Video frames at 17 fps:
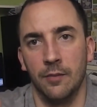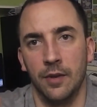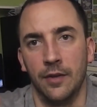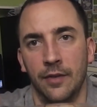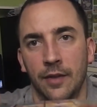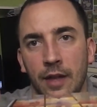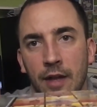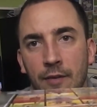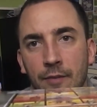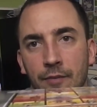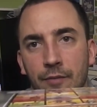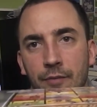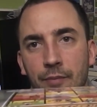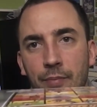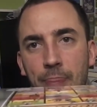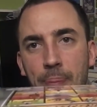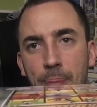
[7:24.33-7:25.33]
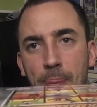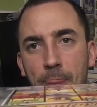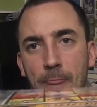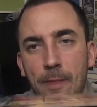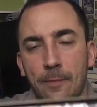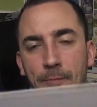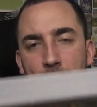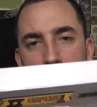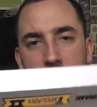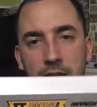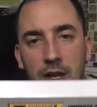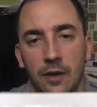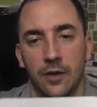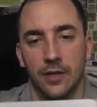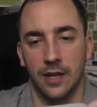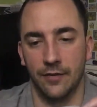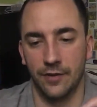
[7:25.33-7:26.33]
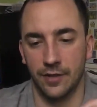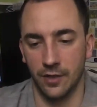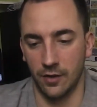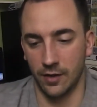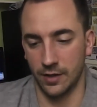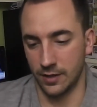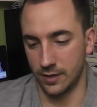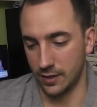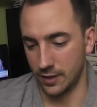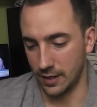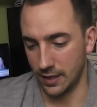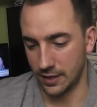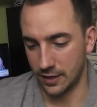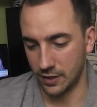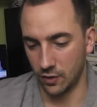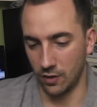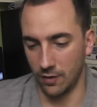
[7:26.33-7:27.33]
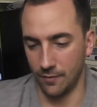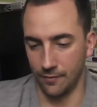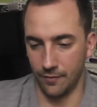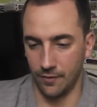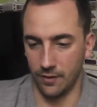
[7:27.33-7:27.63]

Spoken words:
in there. That's how it was advertised. It's got